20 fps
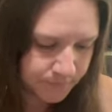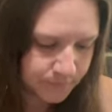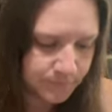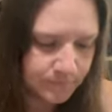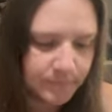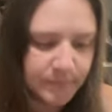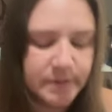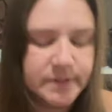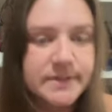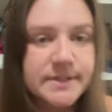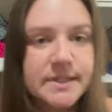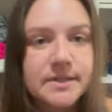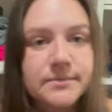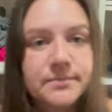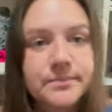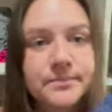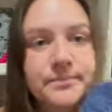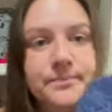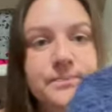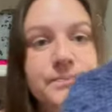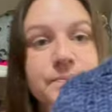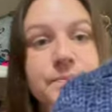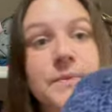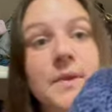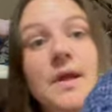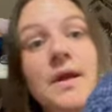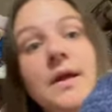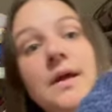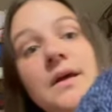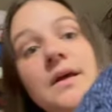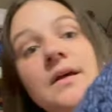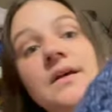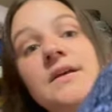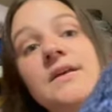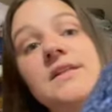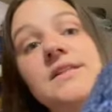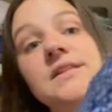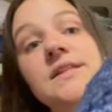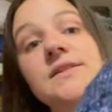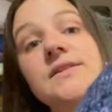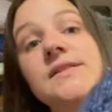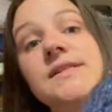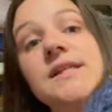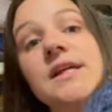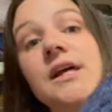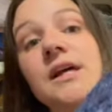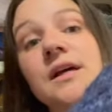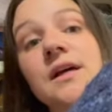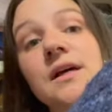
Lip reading: me see. So see.